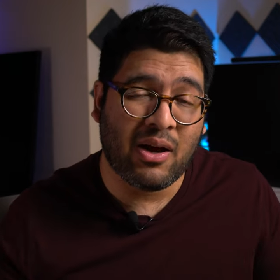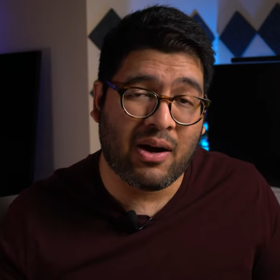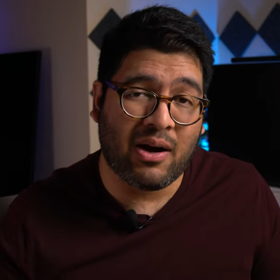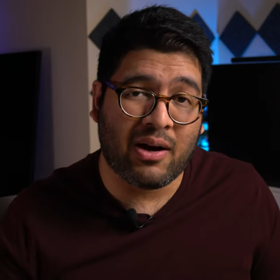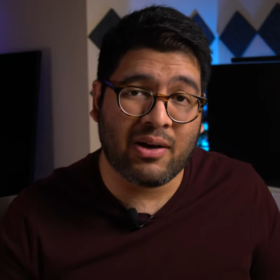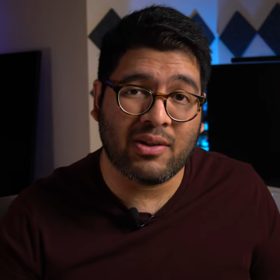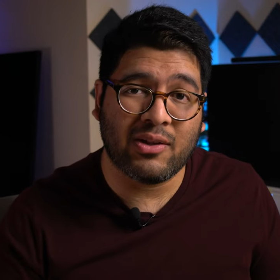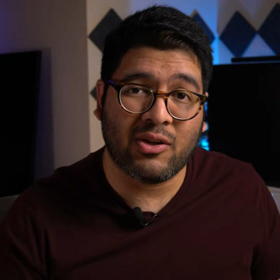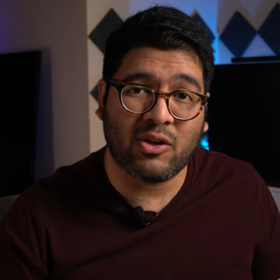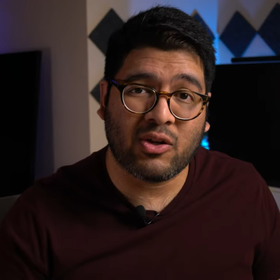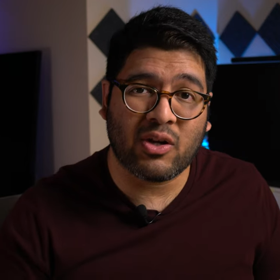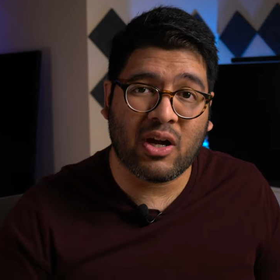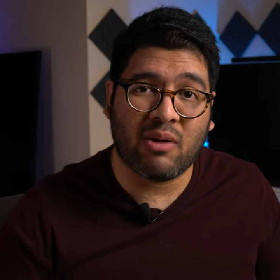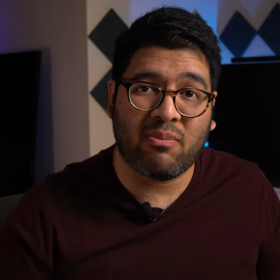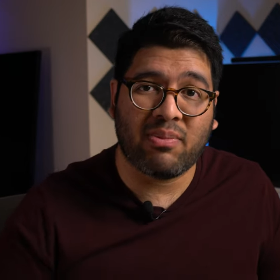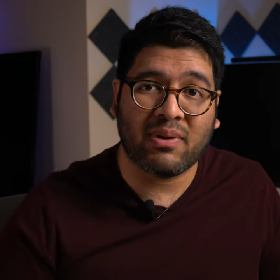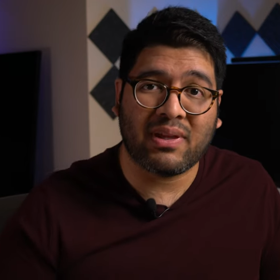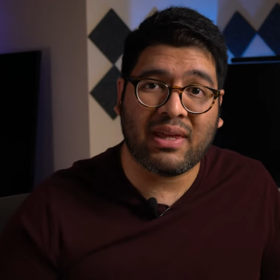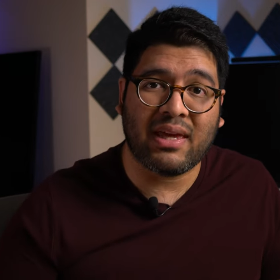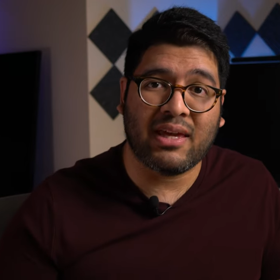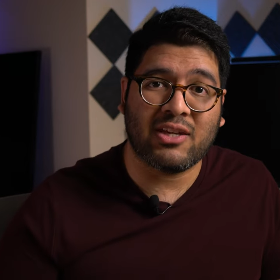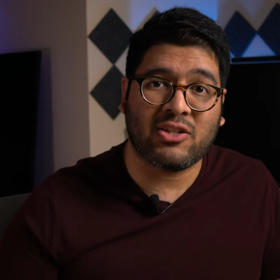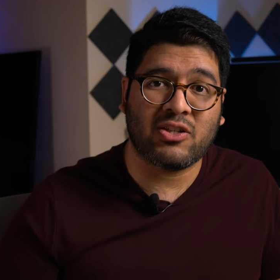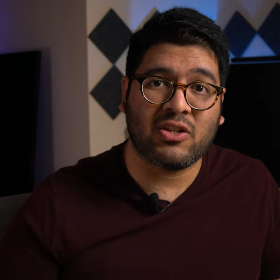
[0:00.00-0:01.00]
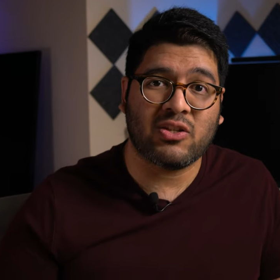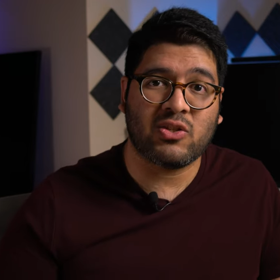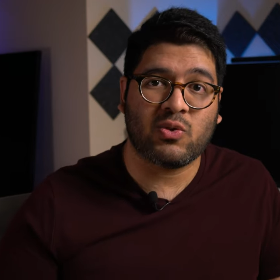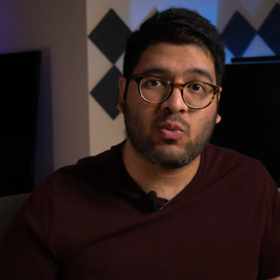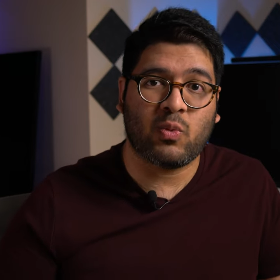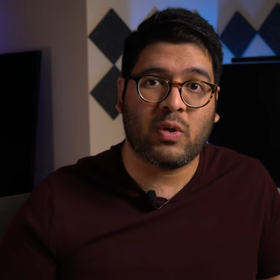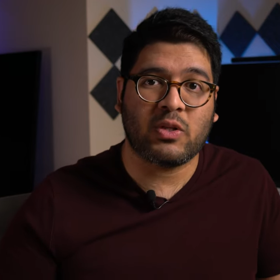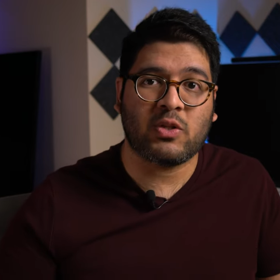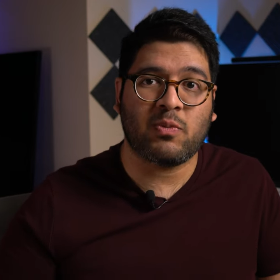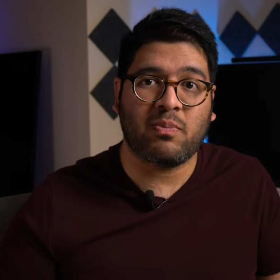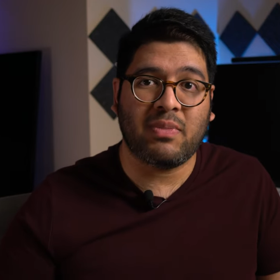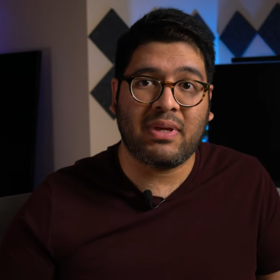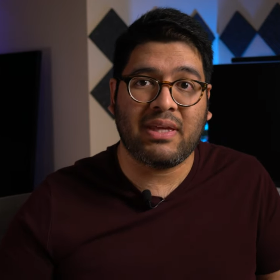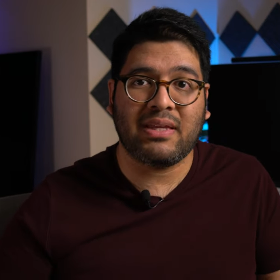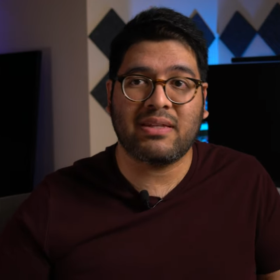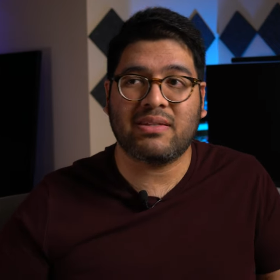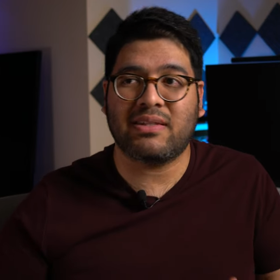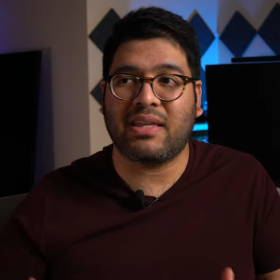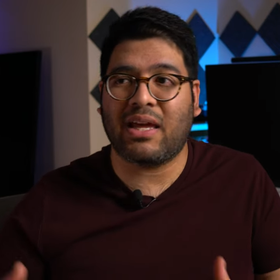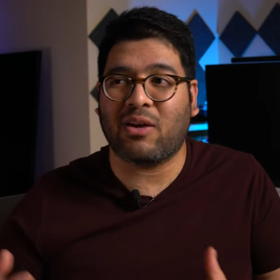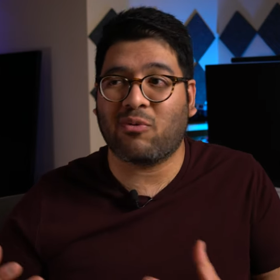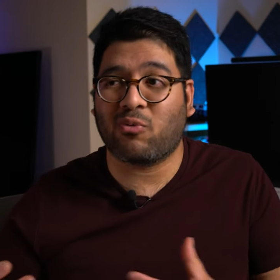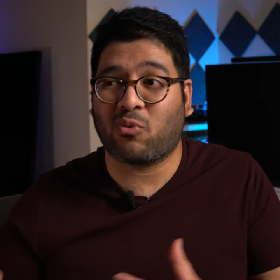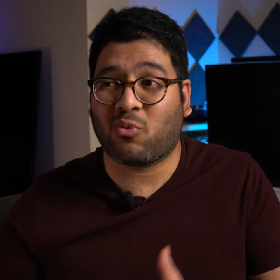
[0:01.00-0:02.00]
on their complications, which
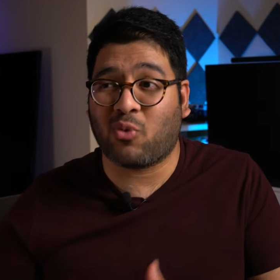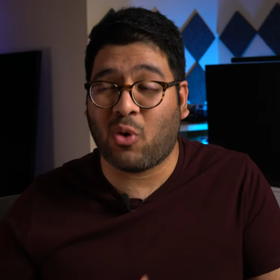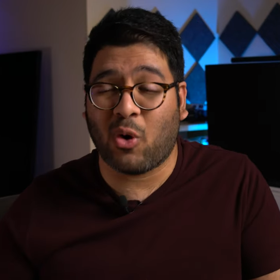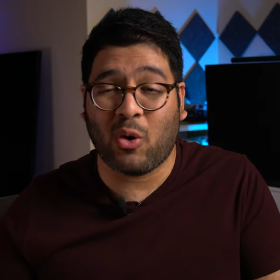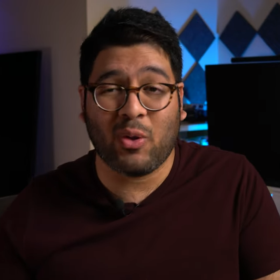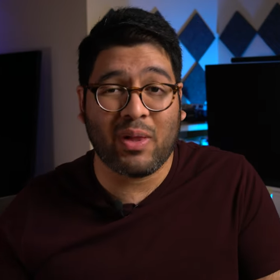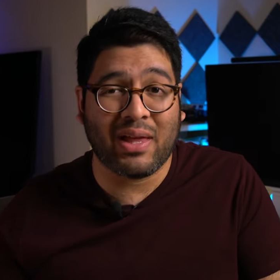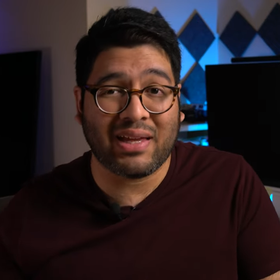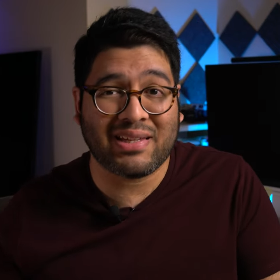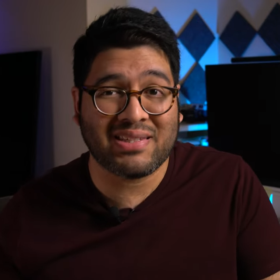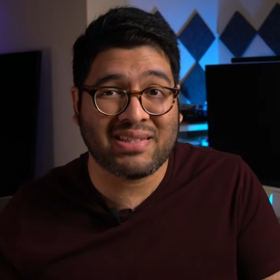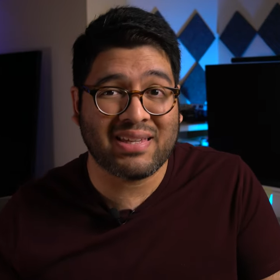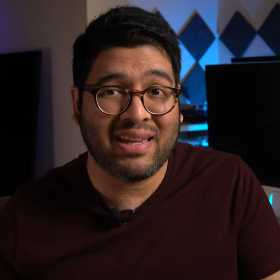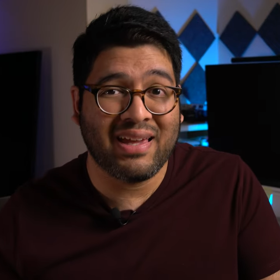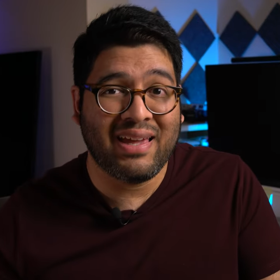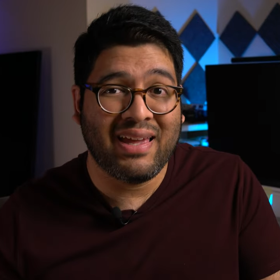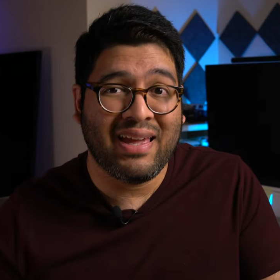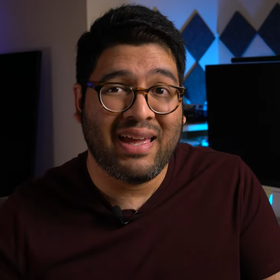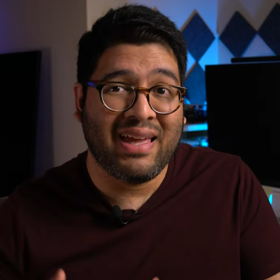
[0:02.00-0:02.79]
means that Rolex